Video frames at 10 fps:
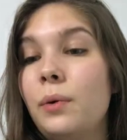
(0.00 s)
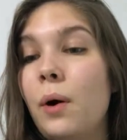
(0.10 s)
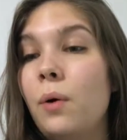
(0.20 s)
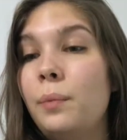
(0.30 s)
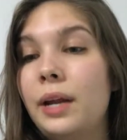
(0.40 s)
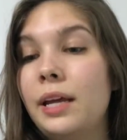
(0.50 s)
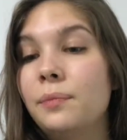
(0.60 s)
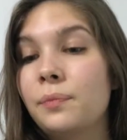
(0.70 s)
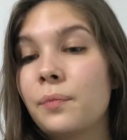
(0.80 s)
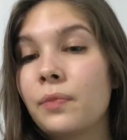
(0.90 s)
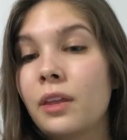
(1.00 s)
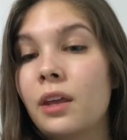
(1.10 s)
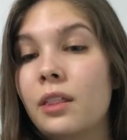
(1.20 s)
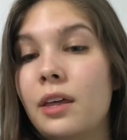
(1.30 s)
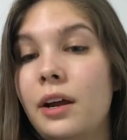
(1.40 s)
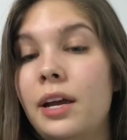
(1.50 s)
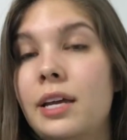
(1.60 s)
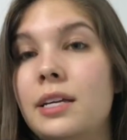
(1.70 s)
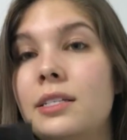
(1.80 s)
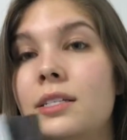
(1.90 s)
you open it, there
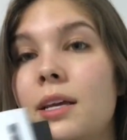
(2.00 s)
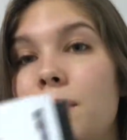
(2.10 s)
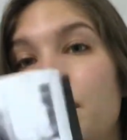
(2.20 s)
is a